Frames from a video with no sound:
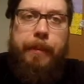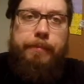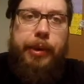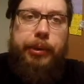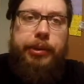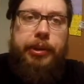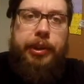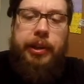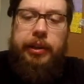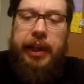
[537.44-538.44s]

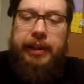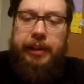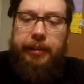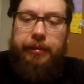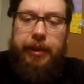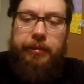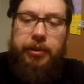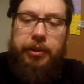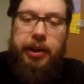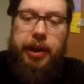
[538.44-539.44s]
mostly classic
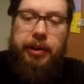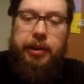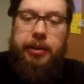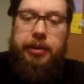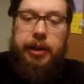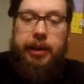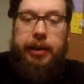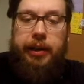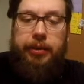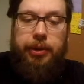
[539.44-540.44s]
flavors to
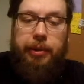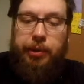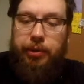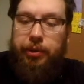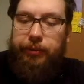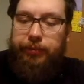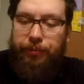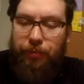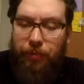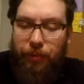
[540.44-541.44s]
tonkatsu that I'm used to.
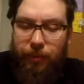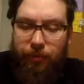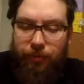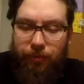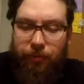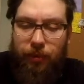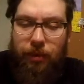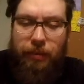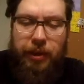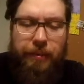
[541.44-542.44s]

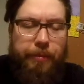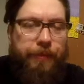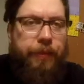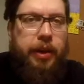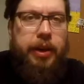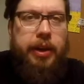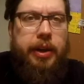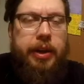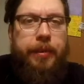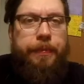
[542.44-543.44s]
That
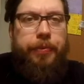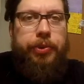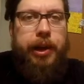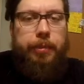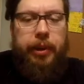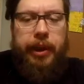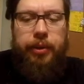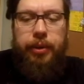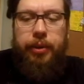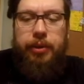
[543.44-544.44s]
that black oil